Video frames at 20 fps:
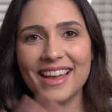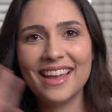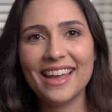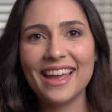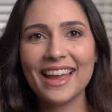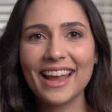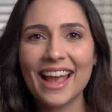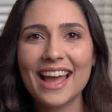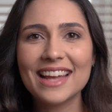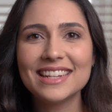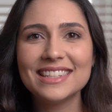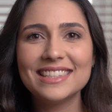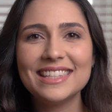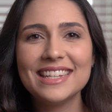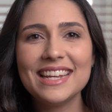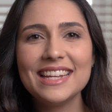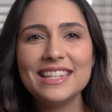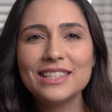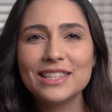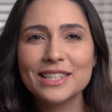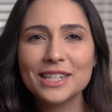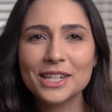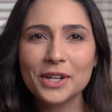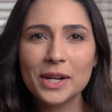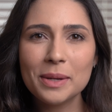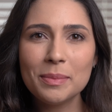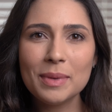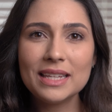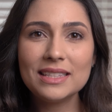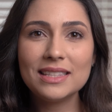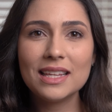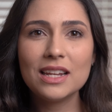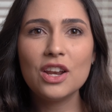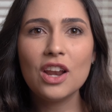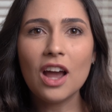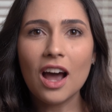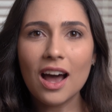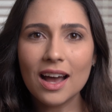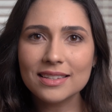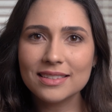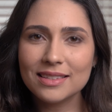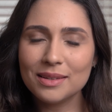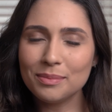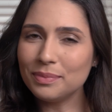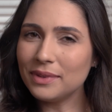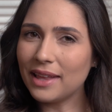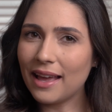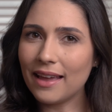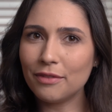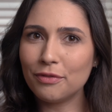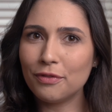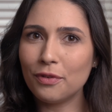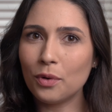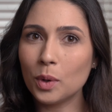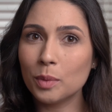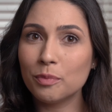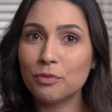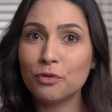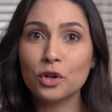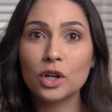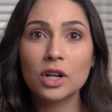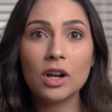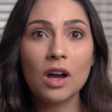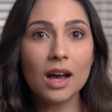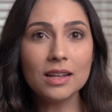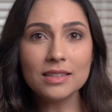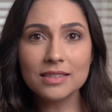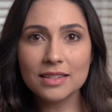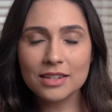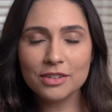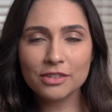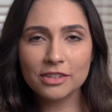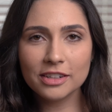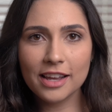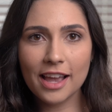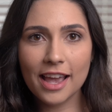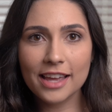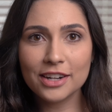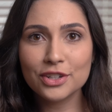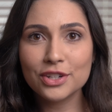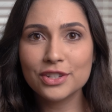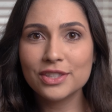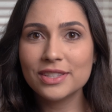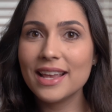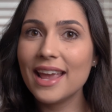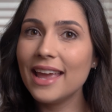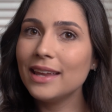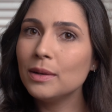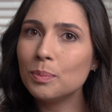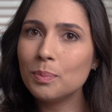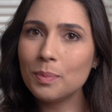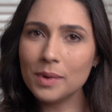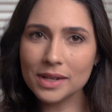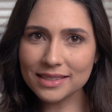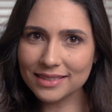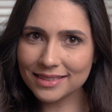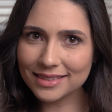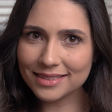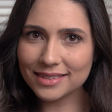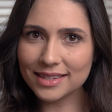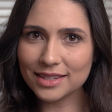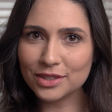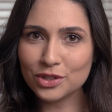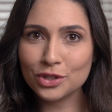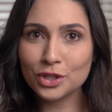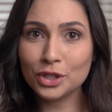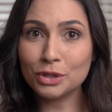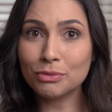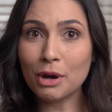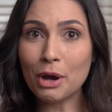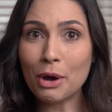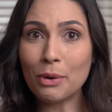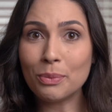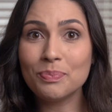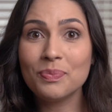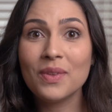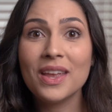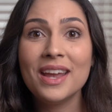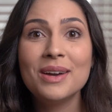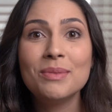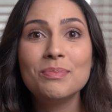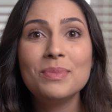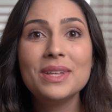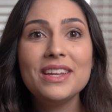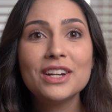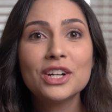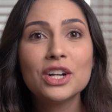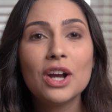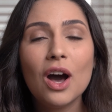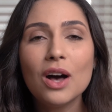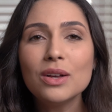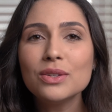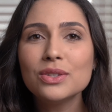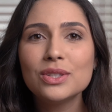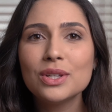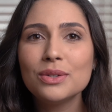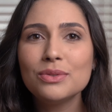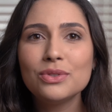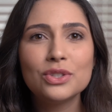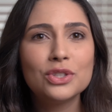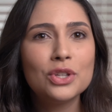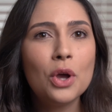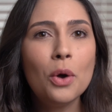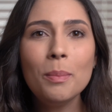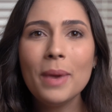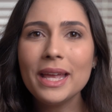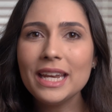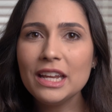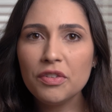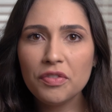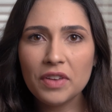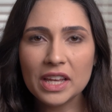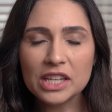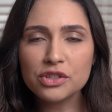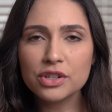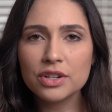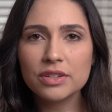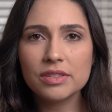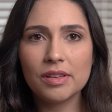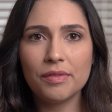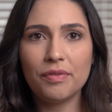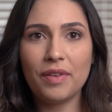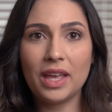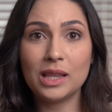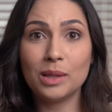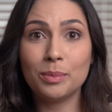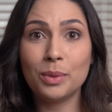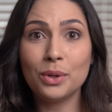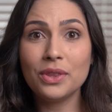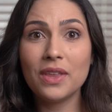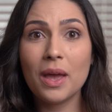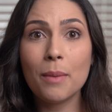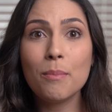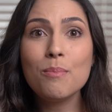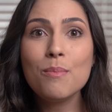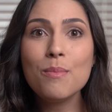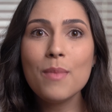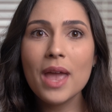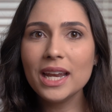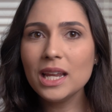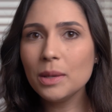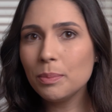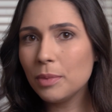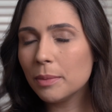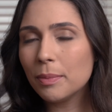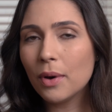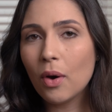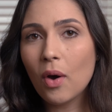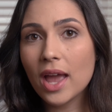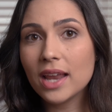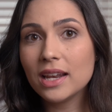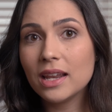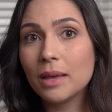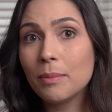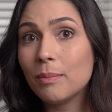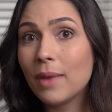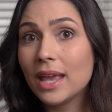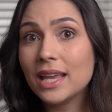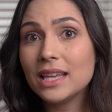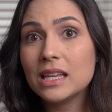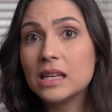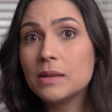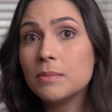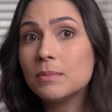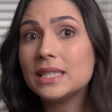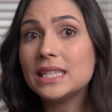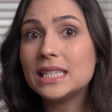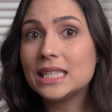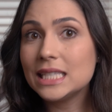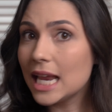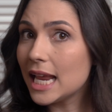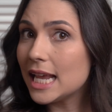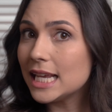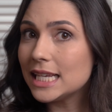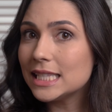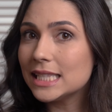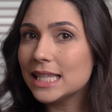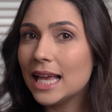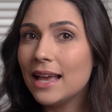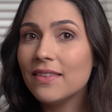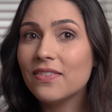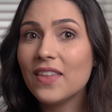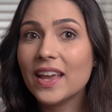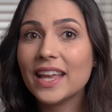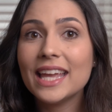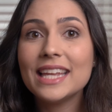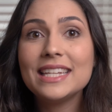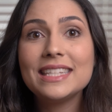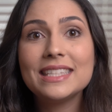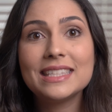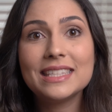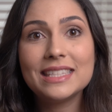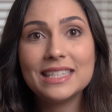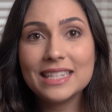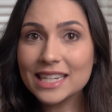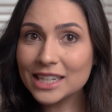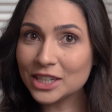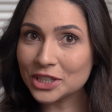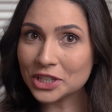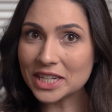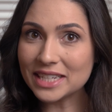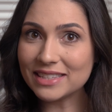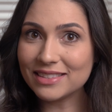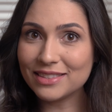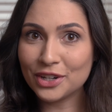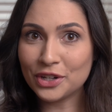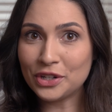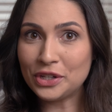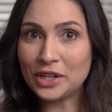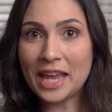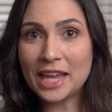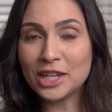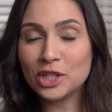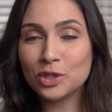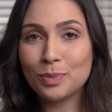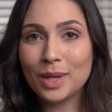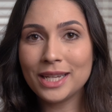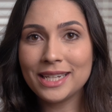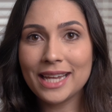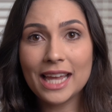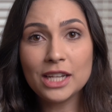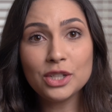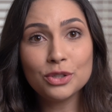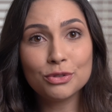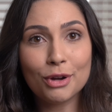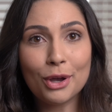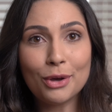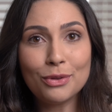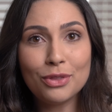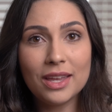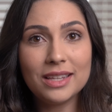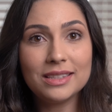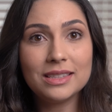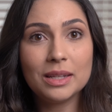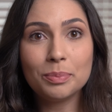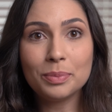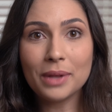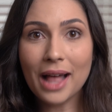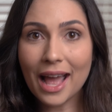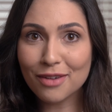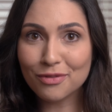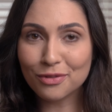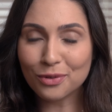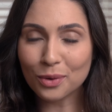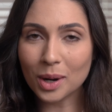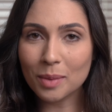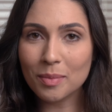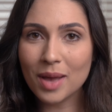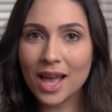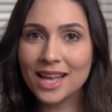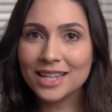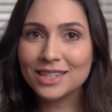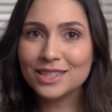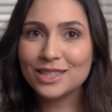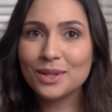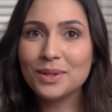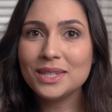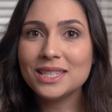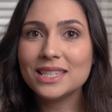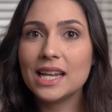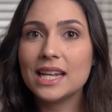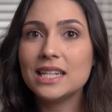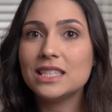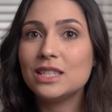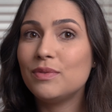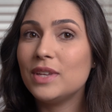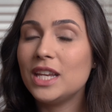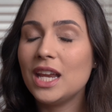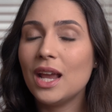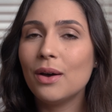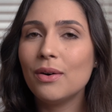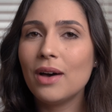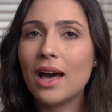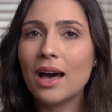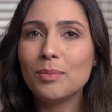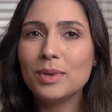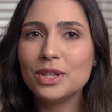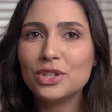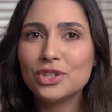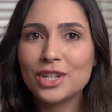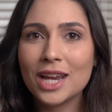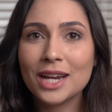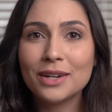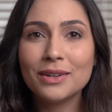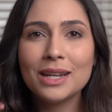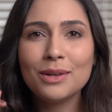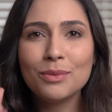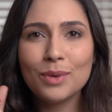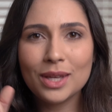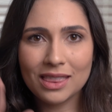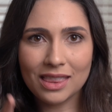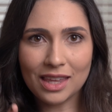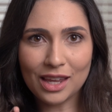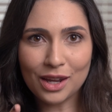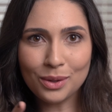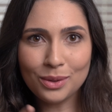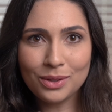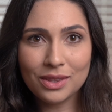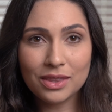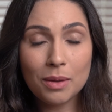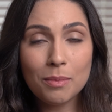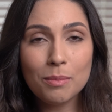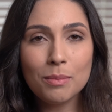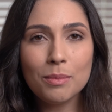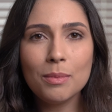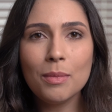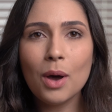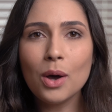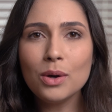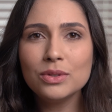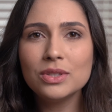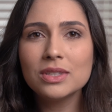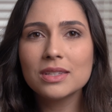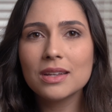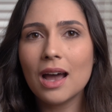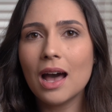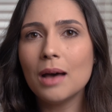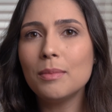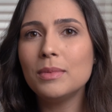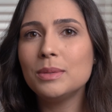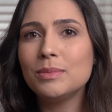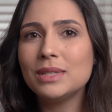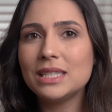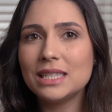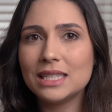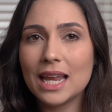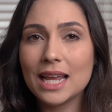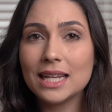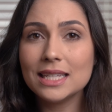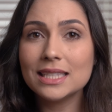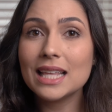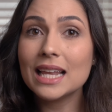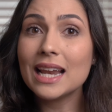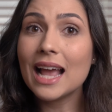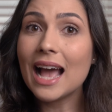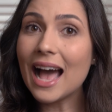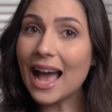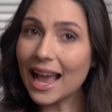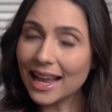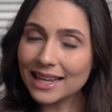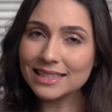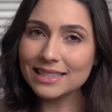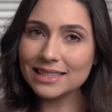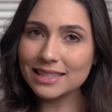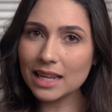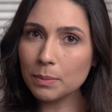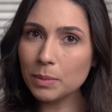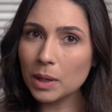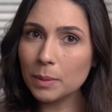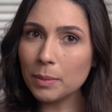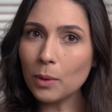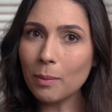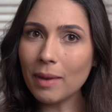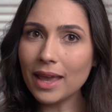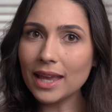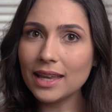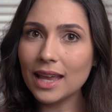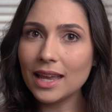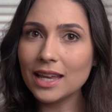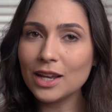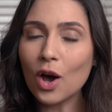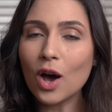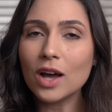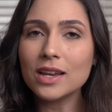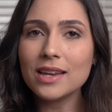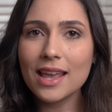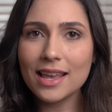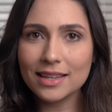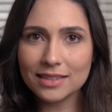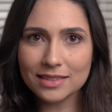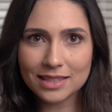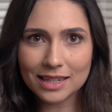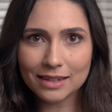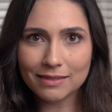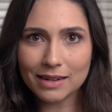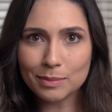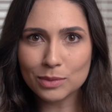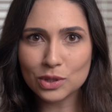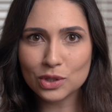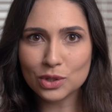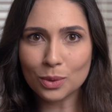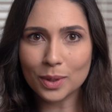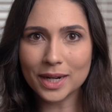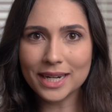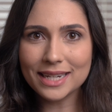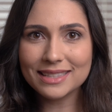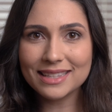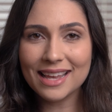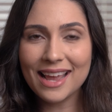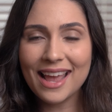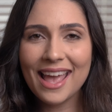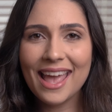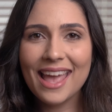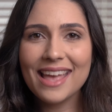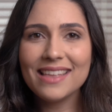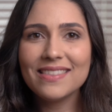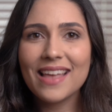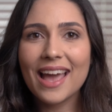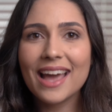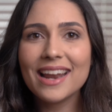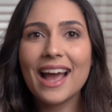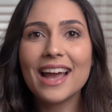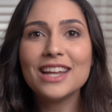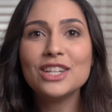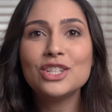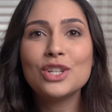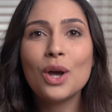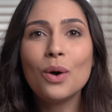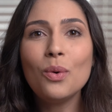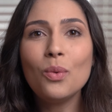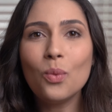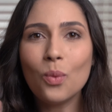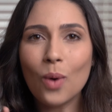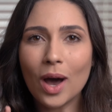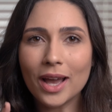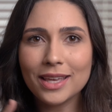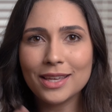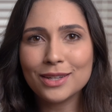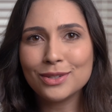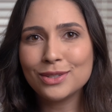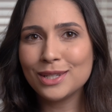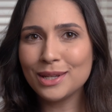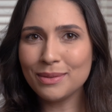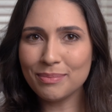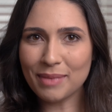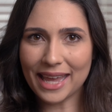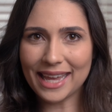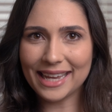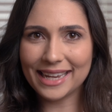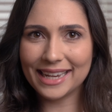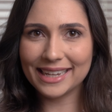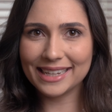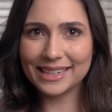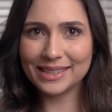Hey guys, Instagram is an awesome platform for content creators and businesses to grow. But there are also so many features available that many people end up making mistakes that can decrease their engagement and growth in the platform. So in today's video, I'll be sharing with you the most common mistakes that I see people making on Instagram stories and that I don't want you to make.